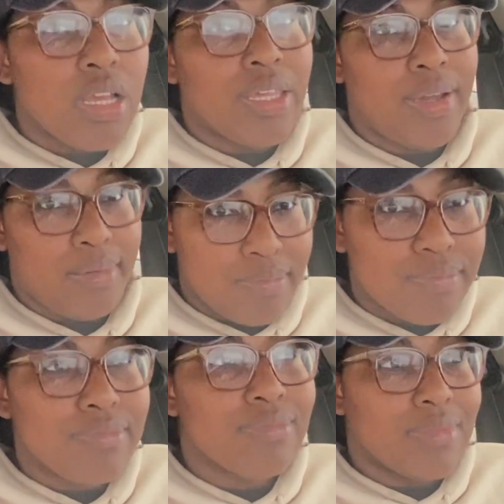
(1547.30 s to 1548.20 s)
Yep,
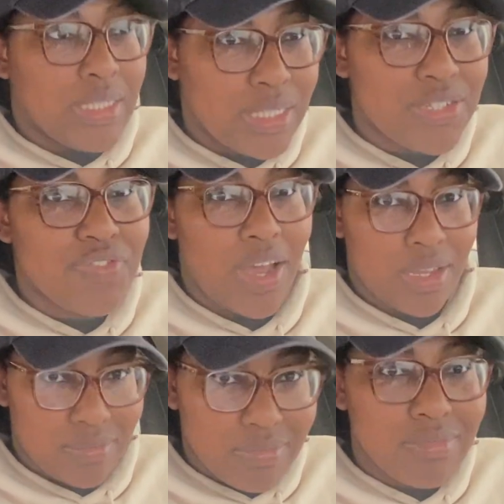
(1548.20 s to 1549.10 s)
he's
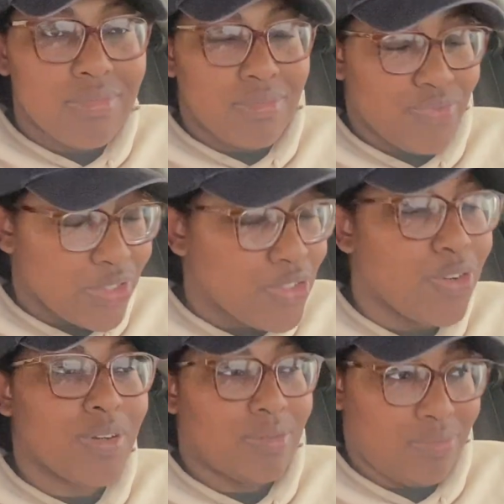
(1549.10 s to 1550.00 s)
fine for
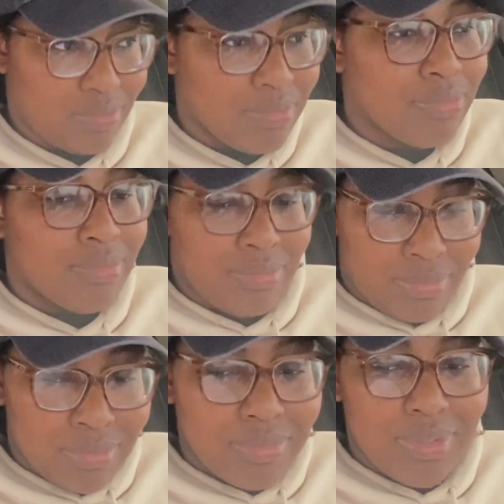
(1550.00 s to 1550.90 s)
sure.
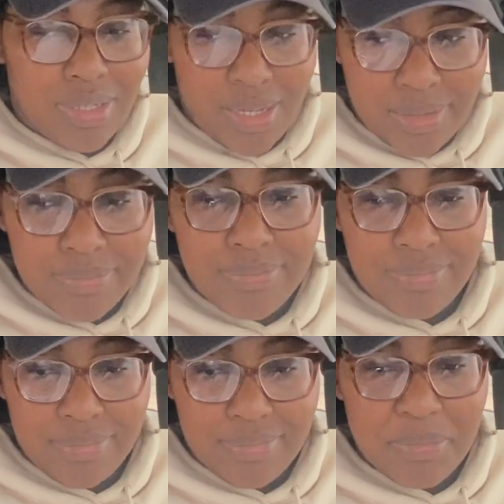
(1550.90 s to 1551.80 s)
Yep.
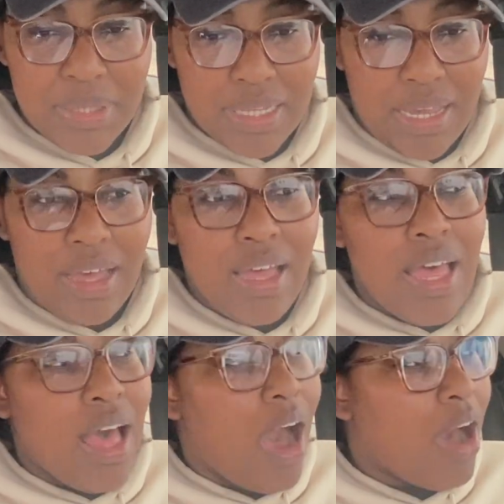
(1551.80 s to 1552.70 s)
But yeah,
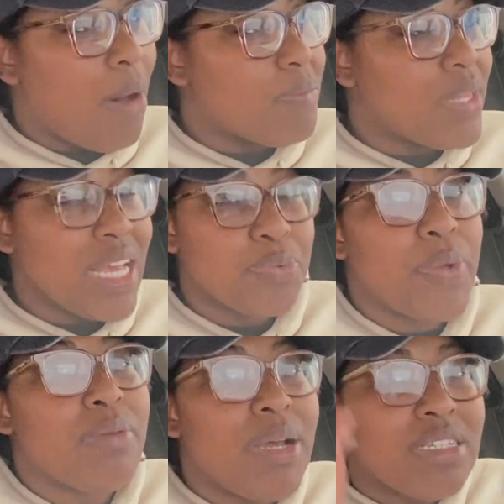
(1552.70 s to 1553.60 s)
that's
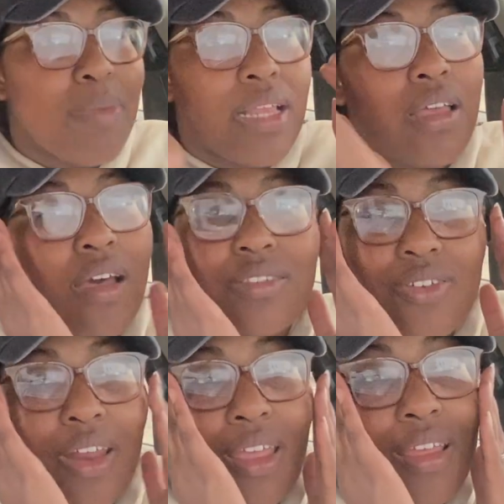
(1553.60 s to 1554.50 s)
pretty much my thoughts
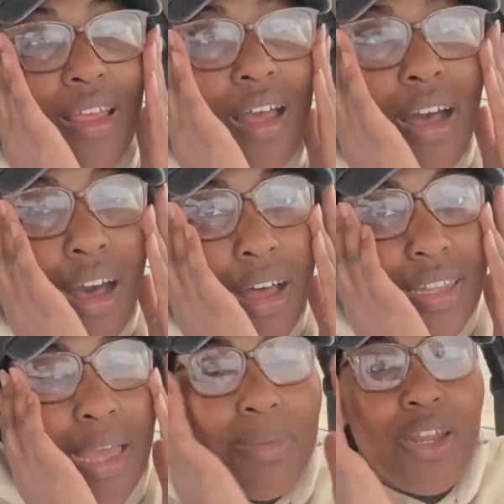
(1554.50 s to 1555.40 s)
on it.
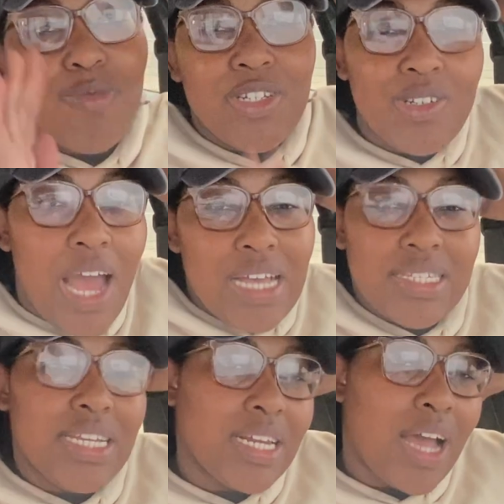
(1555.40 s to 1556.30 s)
Let me know what you guys
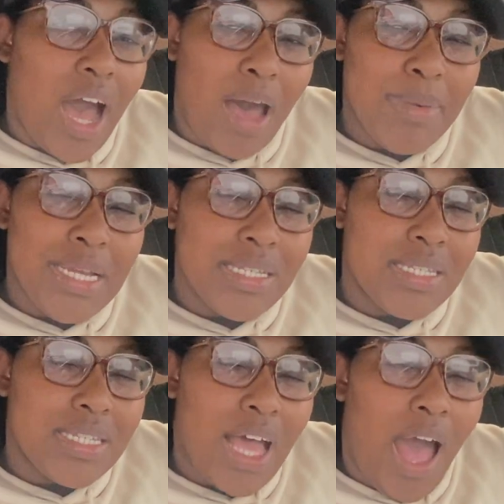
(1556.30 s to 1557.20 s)
think in the
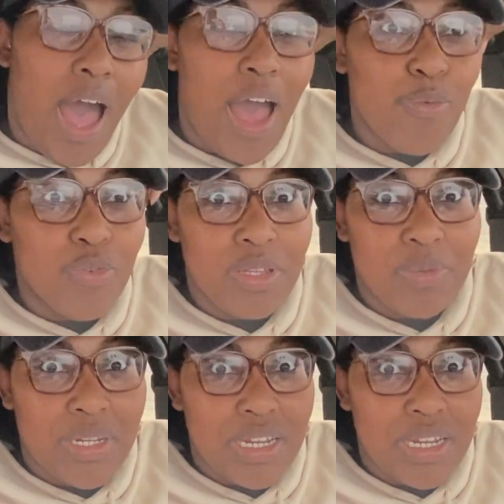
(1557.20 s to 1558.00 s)
comments. I really, really,